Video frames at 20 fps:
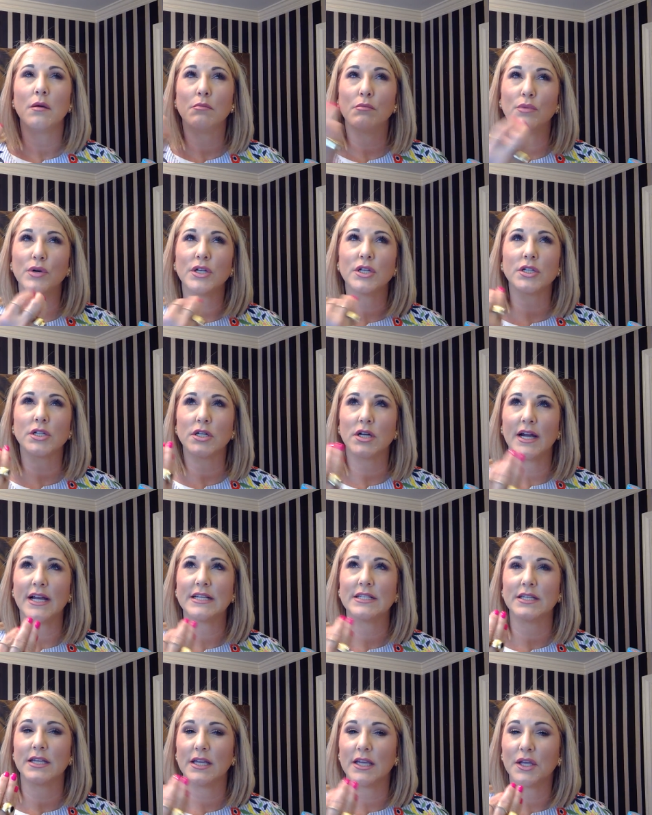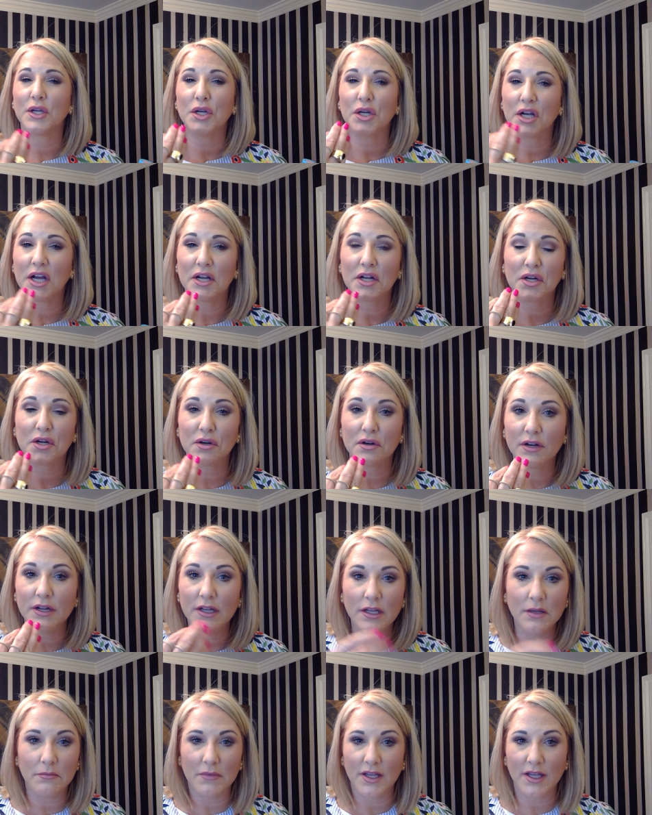moisturizing, kind of
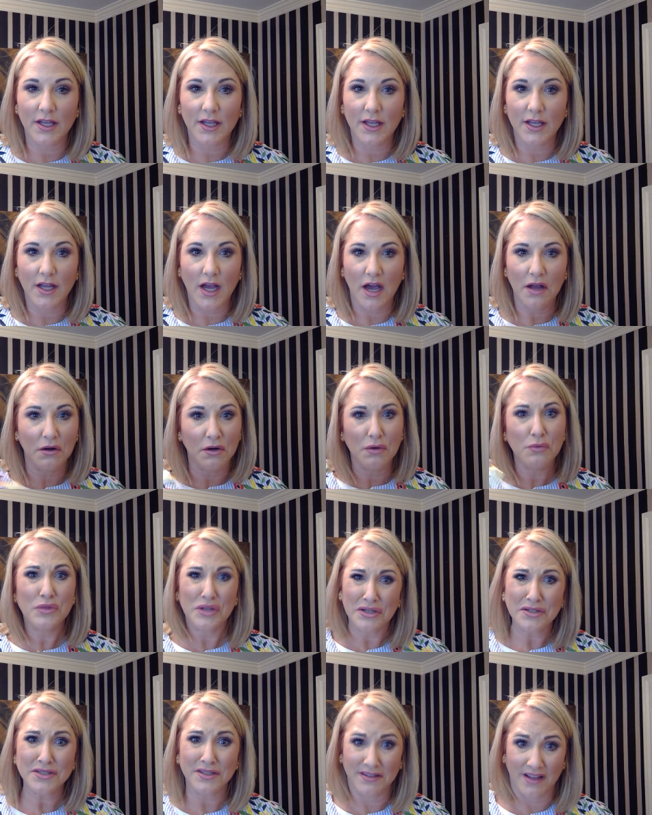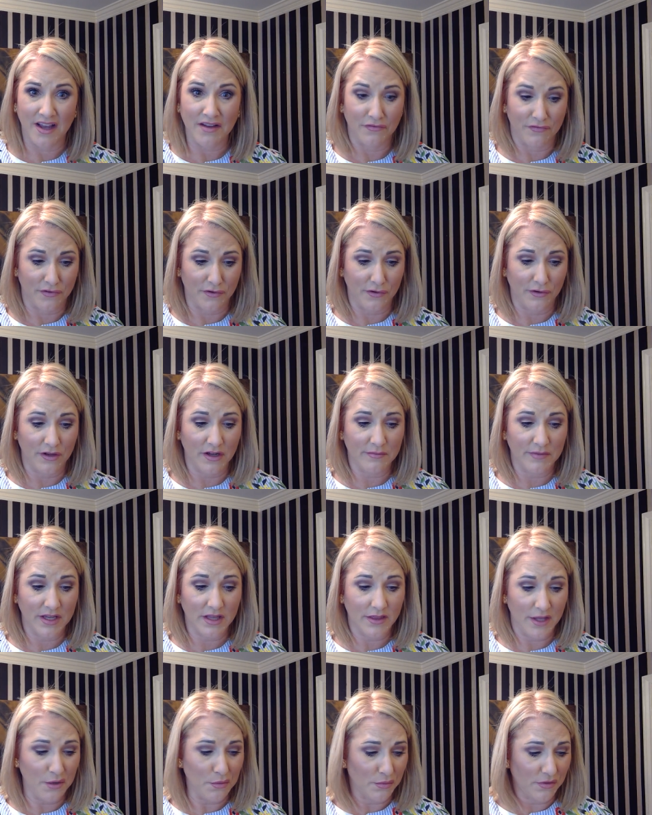creamy. I don't know, they're delightful. I mean,
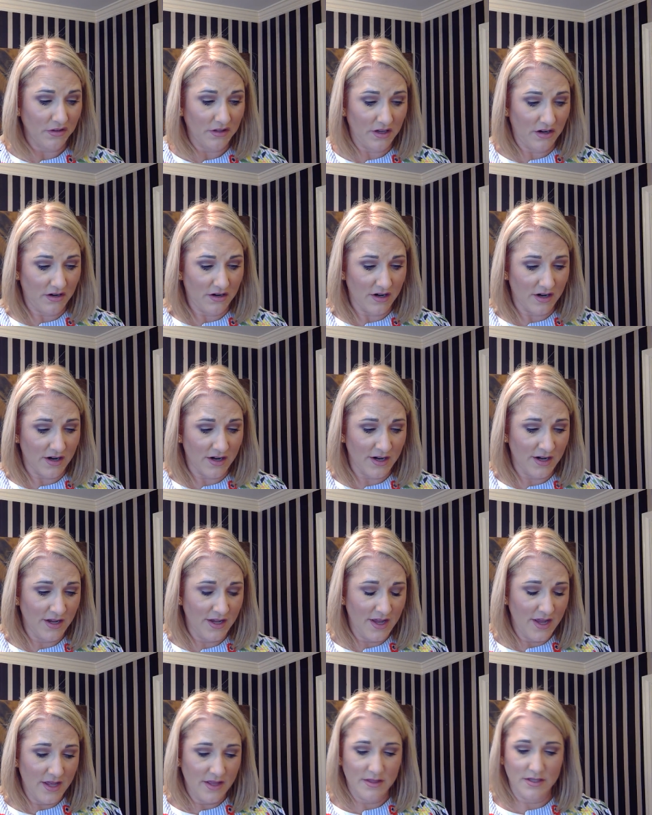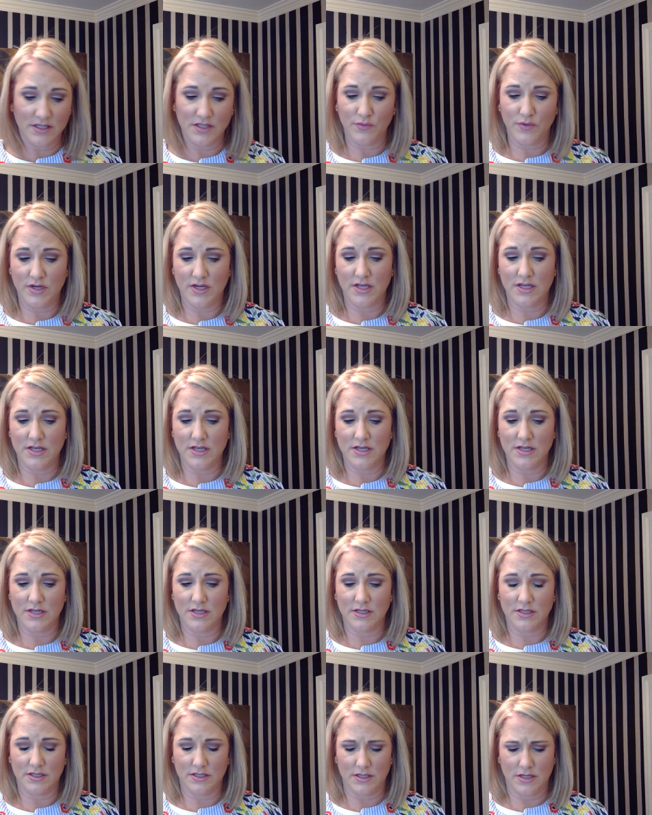they really are. This one
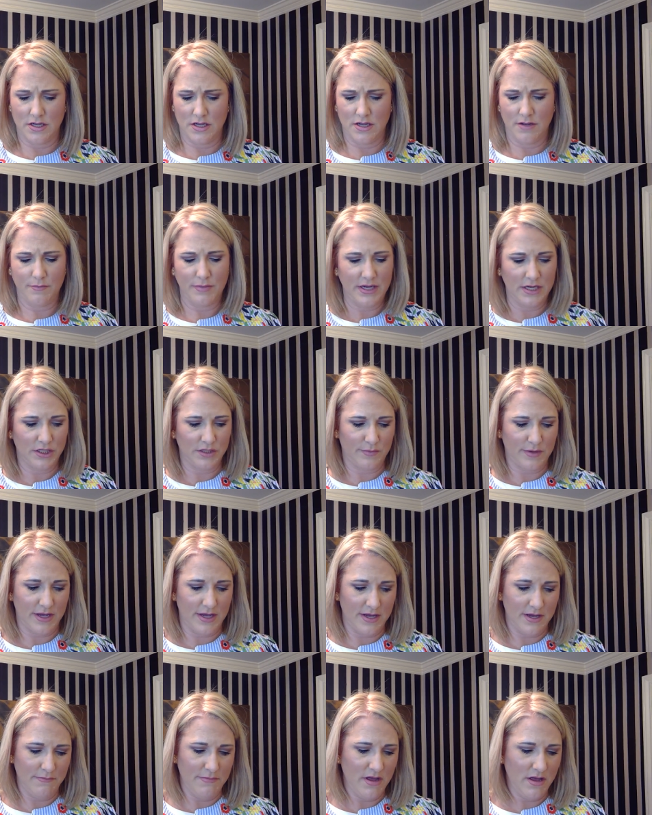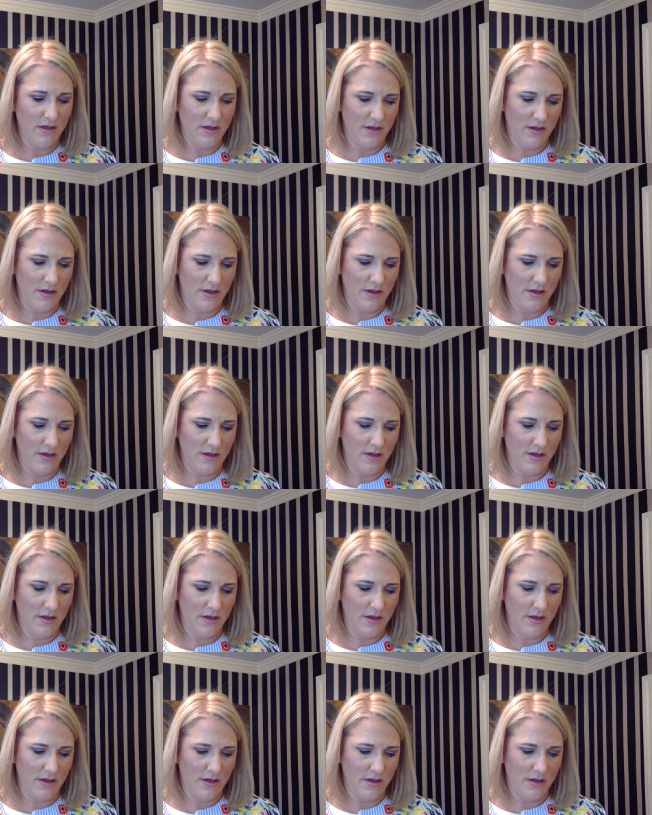is Beach Babe.